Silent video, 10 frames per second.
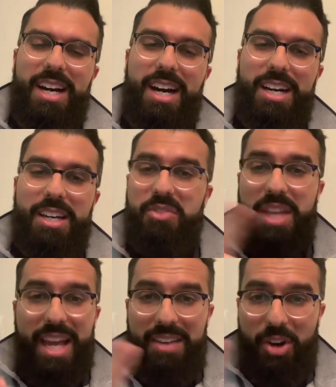If
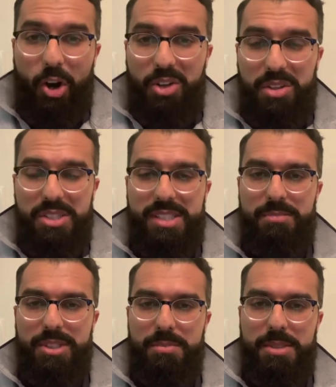they have all those
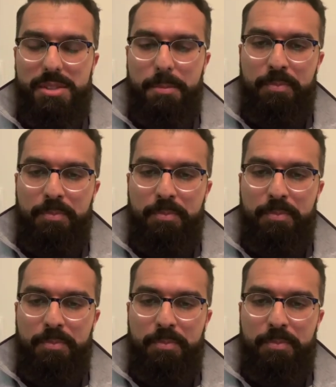symptoms